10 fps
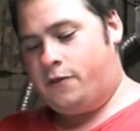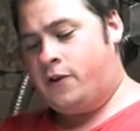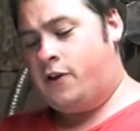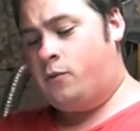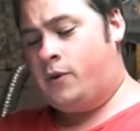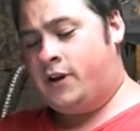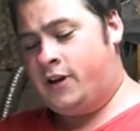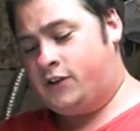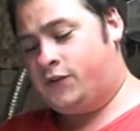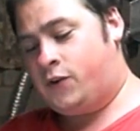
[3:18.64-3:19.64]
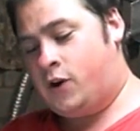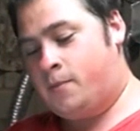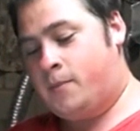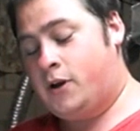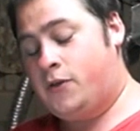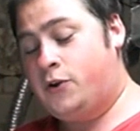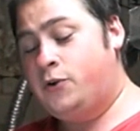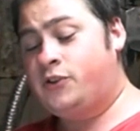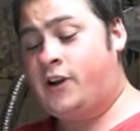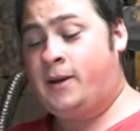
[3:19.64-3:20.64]
The other one is from the
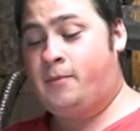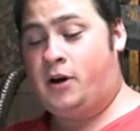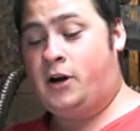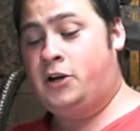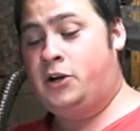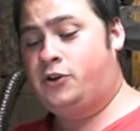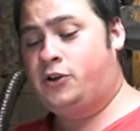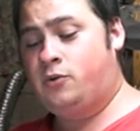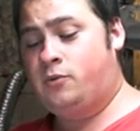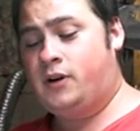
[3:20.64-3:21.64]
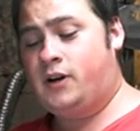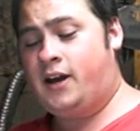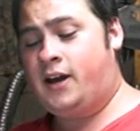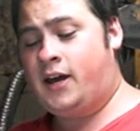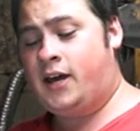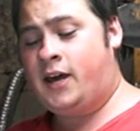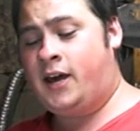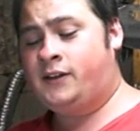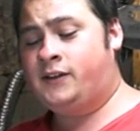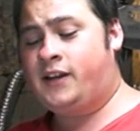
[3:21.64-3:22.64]
username on YouTube,
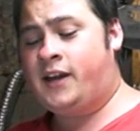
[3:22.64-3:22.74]
S